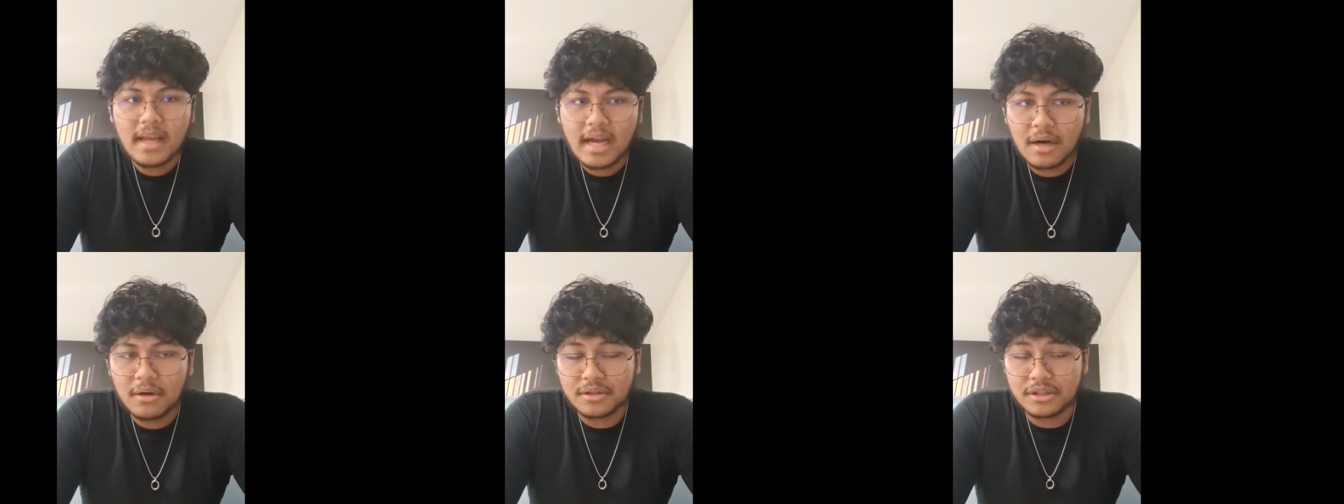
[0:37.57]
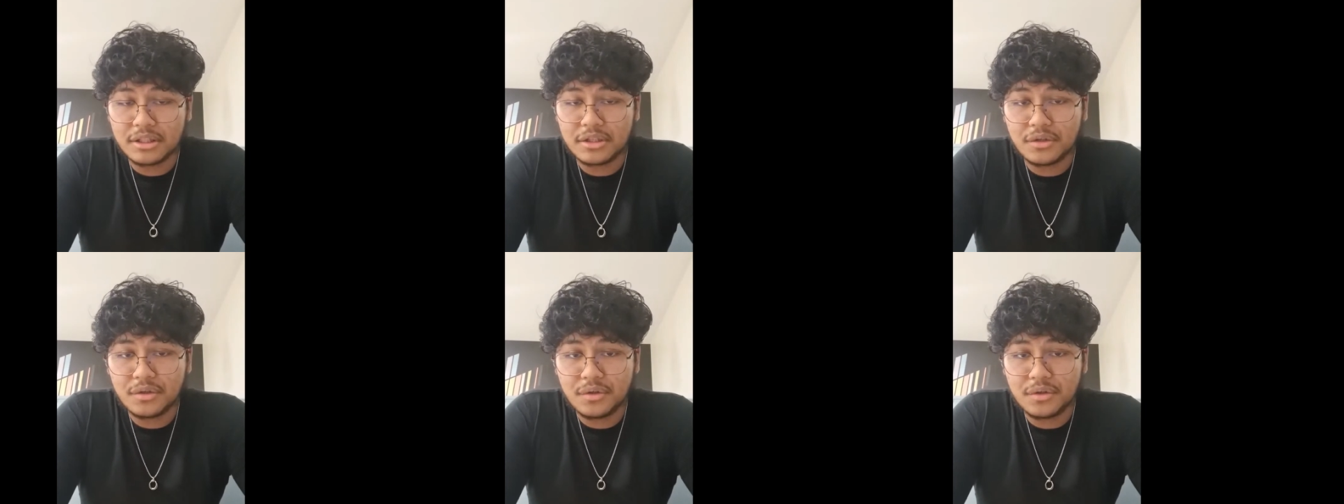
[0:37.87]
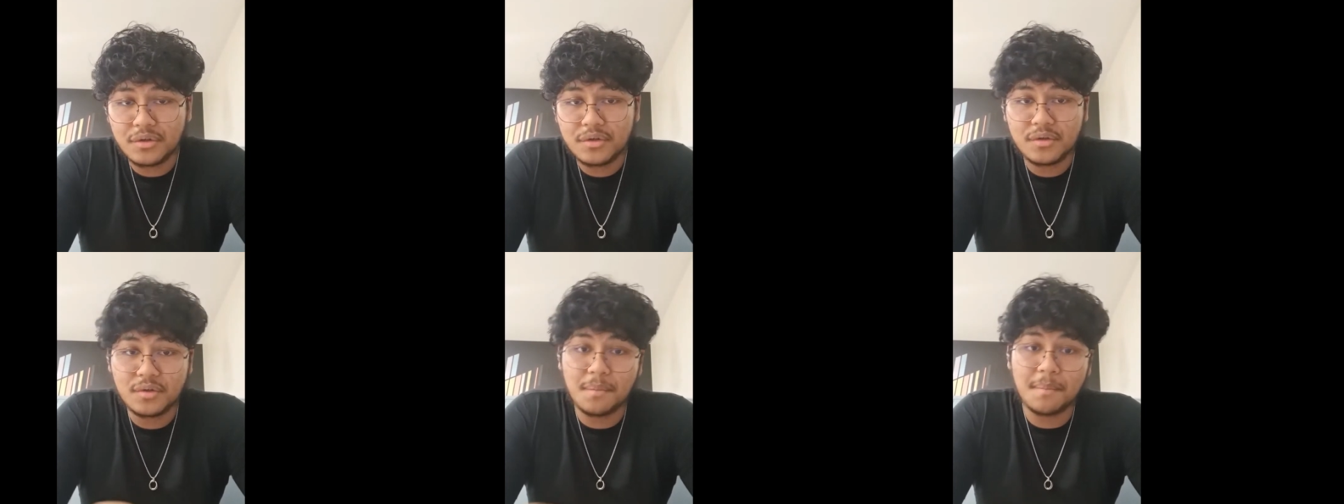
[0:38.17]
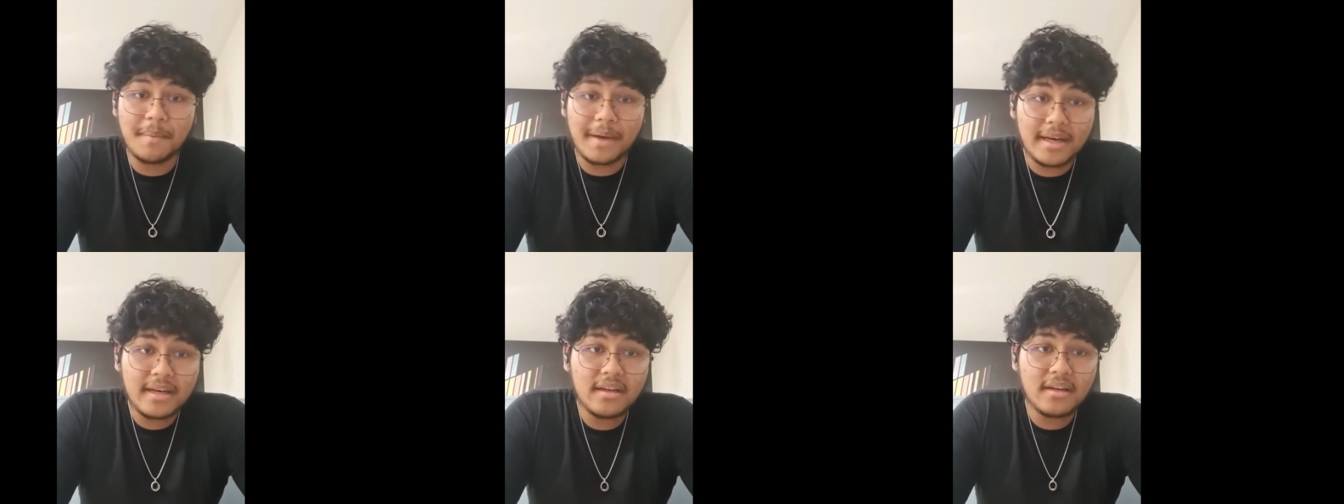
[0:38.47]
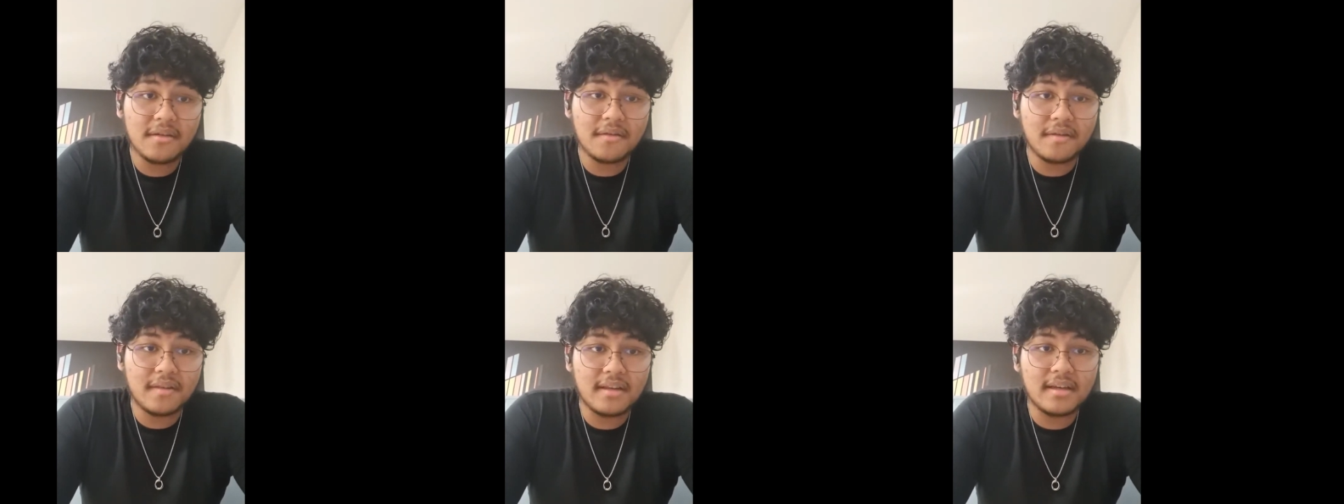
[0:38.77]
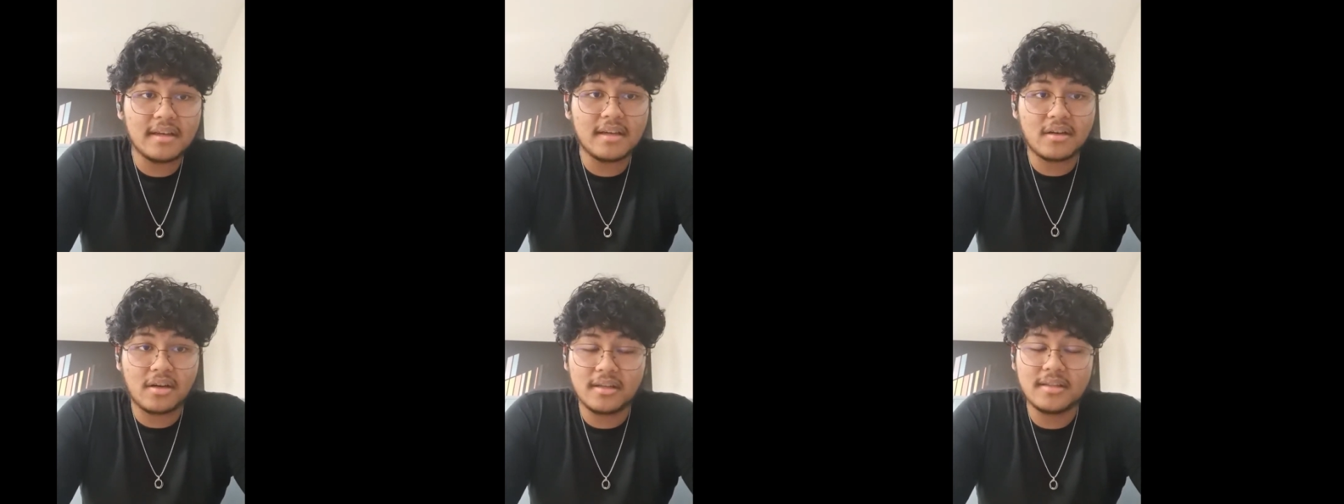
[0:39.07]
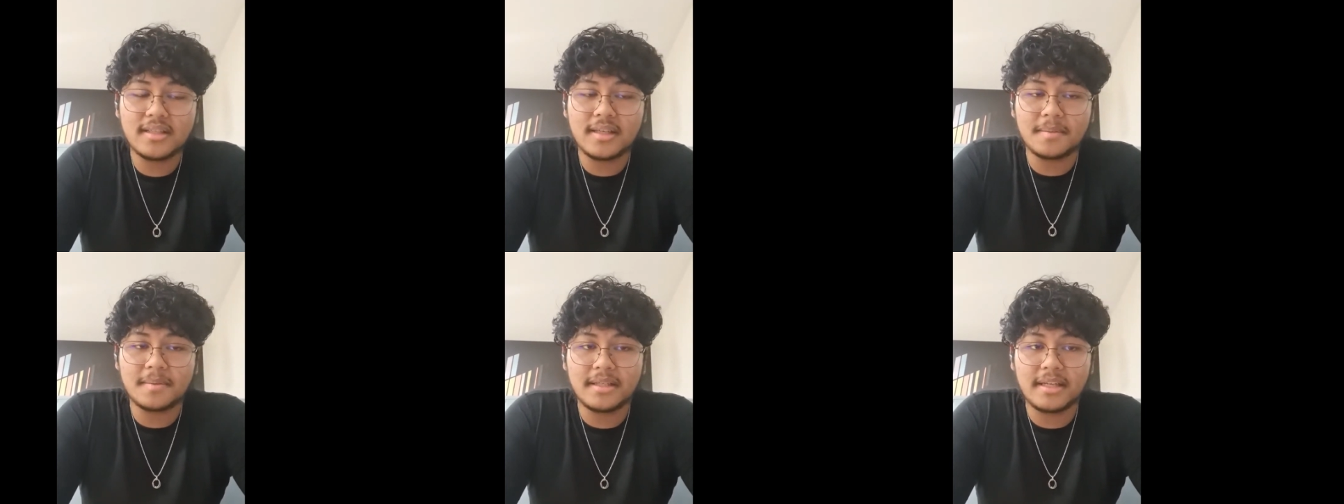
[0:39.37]
I was introduced to many of the
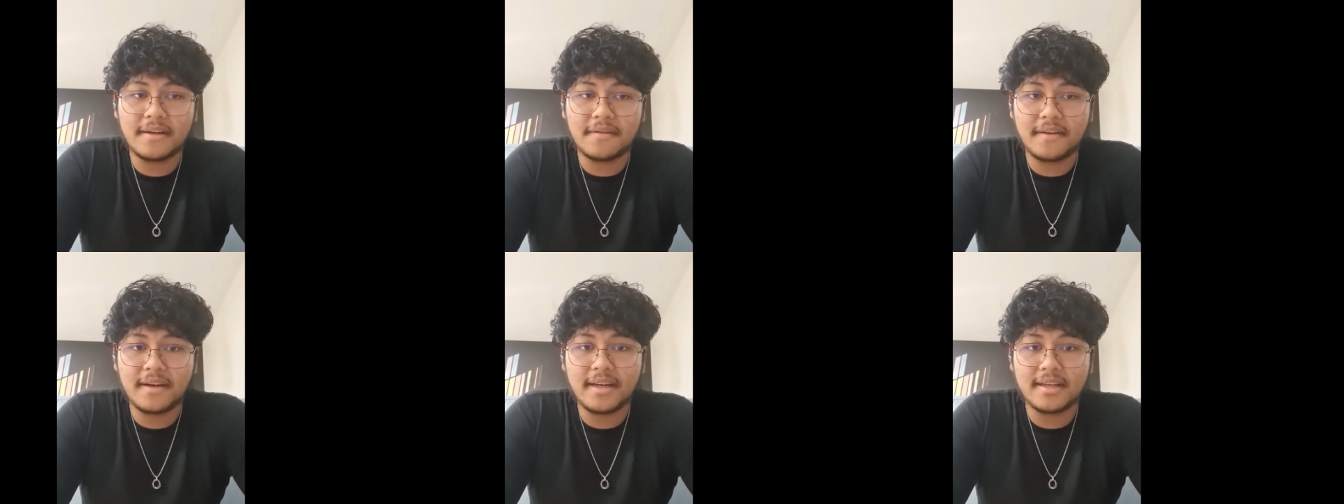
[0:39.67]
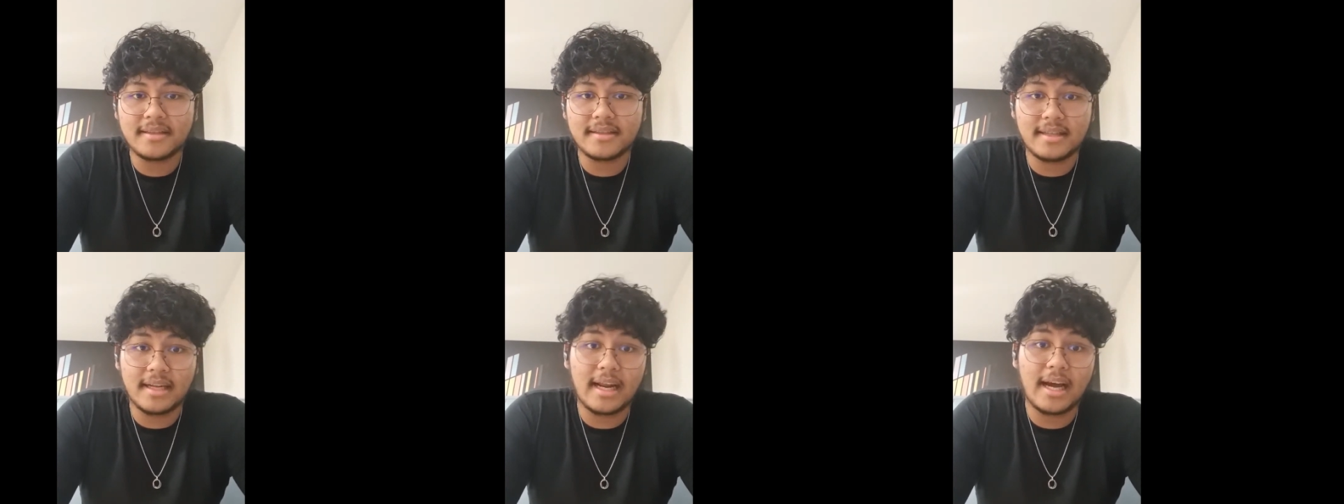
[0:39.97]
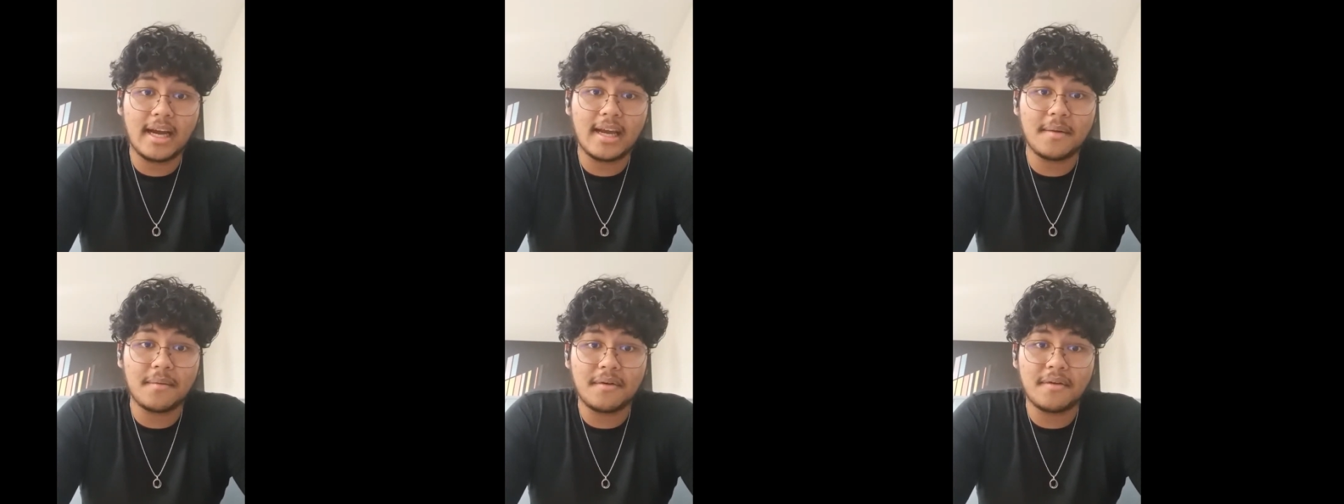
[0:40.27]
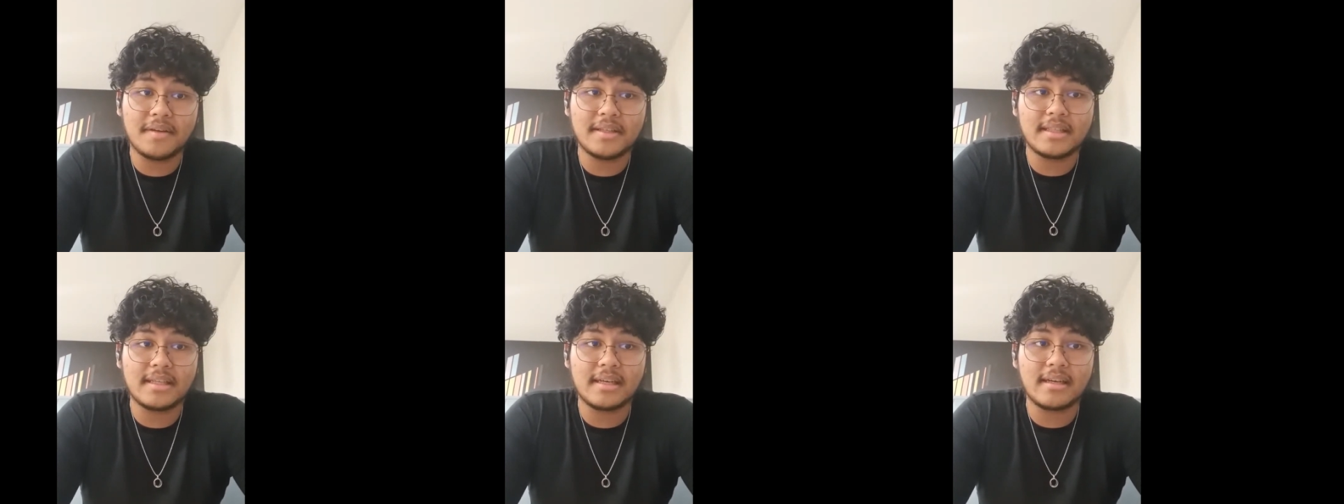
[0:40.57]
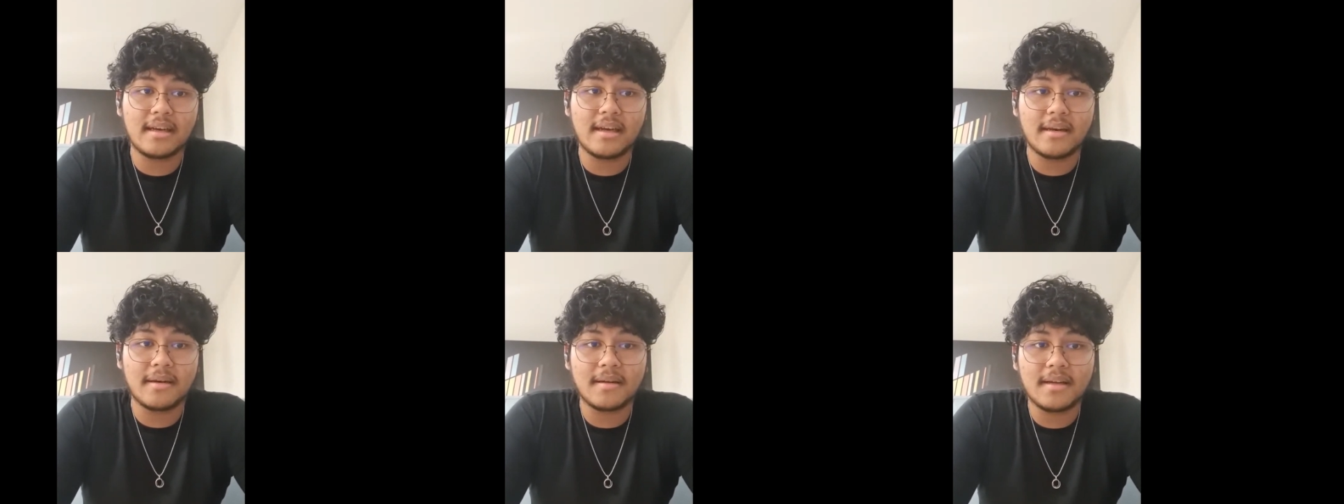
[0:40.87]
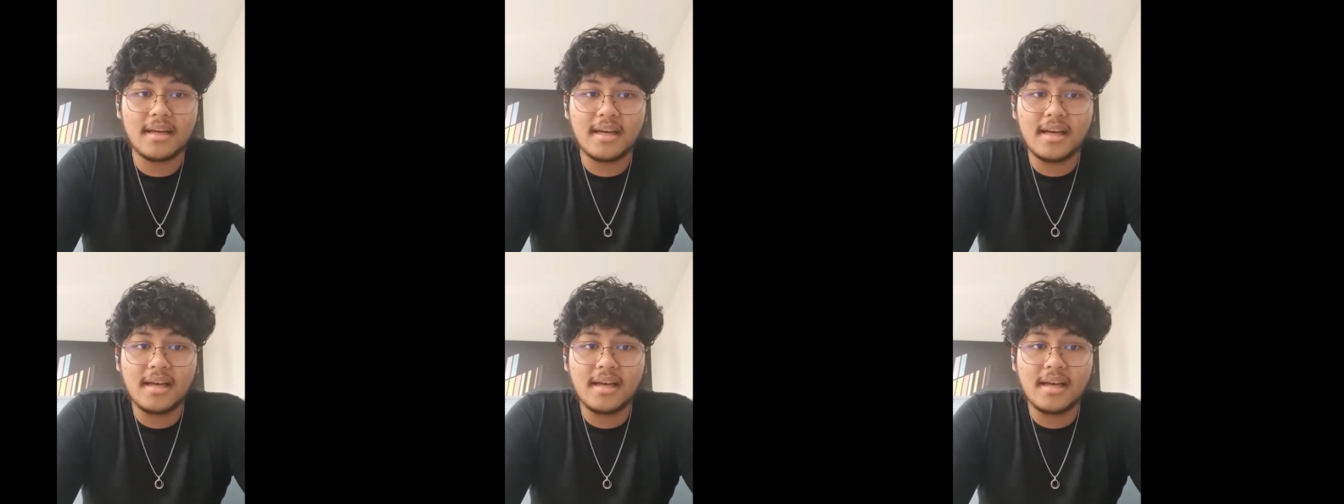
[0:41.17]
concepts in FIS that I am releasing again.